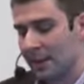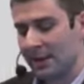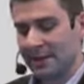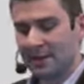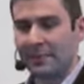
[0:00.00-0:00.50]

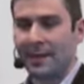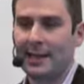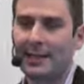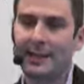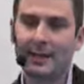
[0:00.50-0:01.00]
And so at the
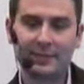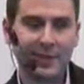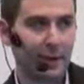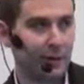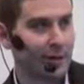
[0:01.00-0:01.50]
beginning I talked
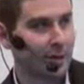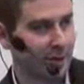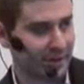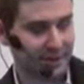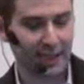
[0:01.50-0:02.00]
about
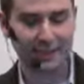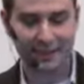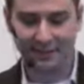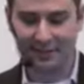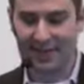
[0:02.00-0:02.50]
there's tons
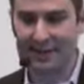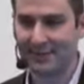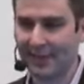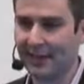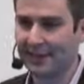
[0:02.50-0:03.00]
of different
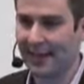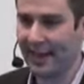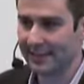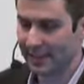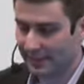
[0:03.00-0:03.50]
types of content
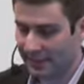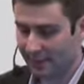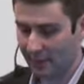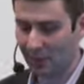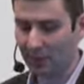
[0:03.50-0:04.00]
assets.
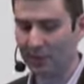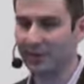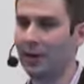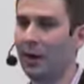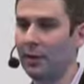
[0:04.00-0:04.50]
We won't go
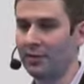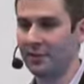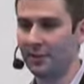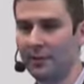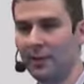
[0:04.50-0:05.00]
into all of
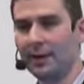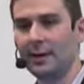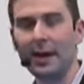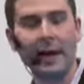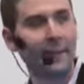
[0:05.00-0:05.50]
them, but
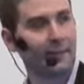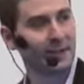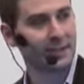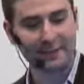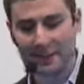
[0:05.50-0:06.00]

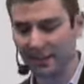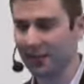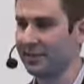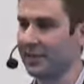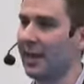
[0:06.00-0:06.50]
there's definitely
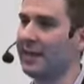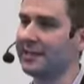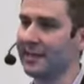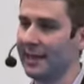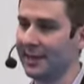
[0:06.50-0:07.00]
pros and
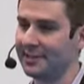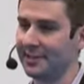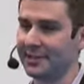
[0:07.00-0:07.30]
cons to each.